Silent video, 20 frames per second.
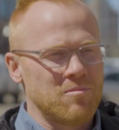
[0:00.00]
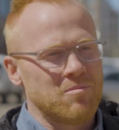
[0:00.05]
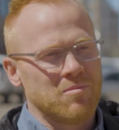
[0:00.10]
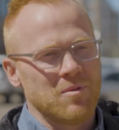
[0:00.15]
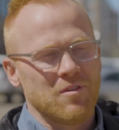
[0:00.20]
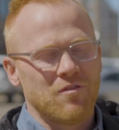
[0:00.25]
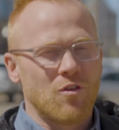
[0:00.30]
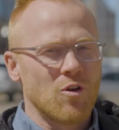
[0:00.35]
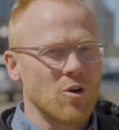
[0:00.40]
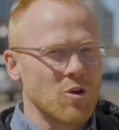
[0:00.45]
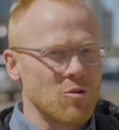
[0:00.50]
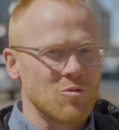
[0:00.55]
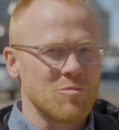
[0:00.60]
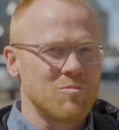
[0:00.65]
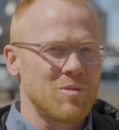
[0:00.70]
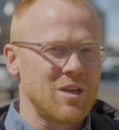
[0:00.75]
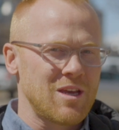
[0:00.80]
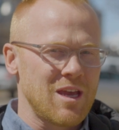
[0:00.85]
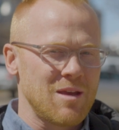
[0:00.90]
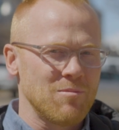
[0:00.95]
Before it
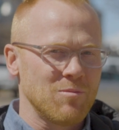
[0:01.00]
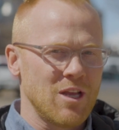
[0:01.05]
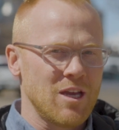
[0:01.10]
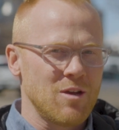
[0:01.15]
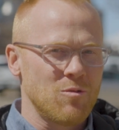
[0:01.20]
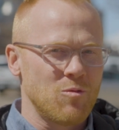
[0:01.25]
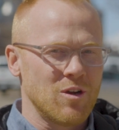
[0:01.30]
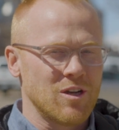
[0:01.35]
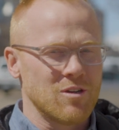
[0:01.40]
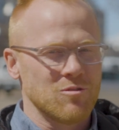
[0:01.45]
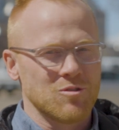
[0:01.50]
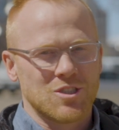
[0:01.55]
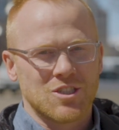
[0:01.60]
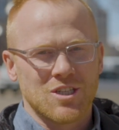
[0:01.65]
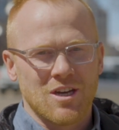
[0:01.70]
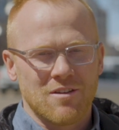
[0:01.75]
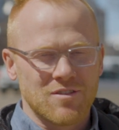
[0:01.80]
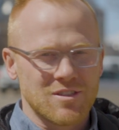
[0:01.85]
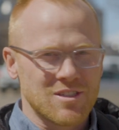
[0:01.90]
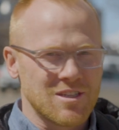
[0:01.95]
became Lakewood, it was
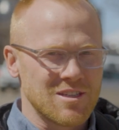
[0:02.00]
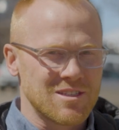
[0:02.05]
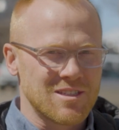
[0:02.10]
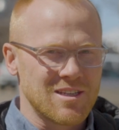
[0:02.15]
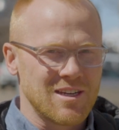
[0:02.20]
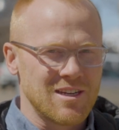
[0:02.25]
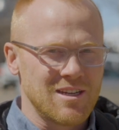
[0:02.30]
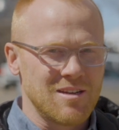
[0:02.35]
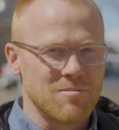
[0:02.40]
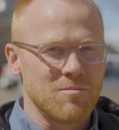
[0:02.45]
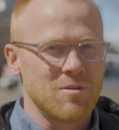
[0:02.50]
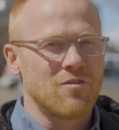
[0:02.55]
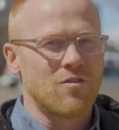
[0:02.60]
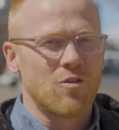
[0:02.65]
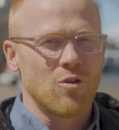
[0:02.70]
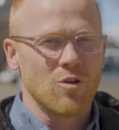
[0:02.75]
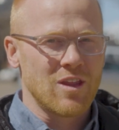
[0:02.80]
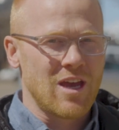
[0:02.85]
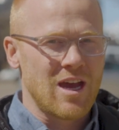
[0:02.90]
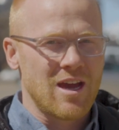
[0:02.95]
Jefferson City, and
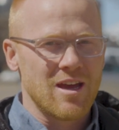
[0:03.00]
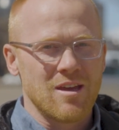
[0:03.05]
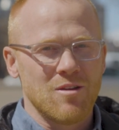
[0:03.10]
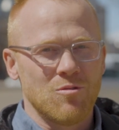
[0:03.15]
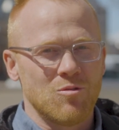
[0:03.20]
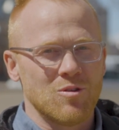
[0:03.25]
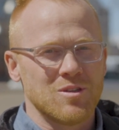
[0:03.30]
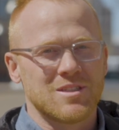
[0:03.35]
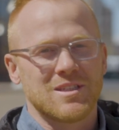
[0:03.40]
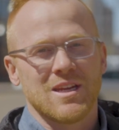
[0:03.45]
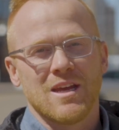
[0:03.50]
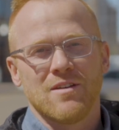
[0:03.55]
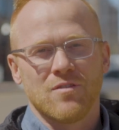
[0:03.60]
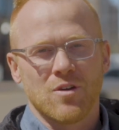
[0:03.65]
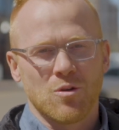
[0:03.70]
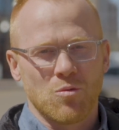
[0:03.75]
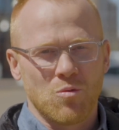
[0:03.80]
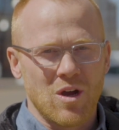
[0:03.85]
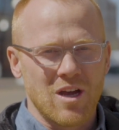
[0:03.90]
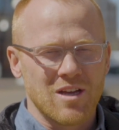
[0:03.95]
before that, it was
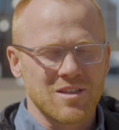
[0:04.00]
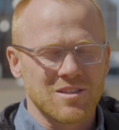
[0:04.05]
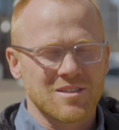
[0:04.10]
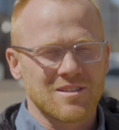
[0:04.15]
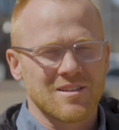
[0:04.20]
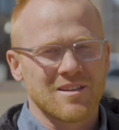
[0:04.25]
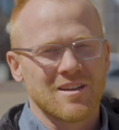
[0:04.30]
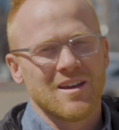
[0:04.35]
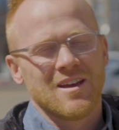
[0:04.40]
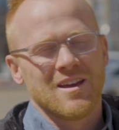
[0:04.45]
Denver West.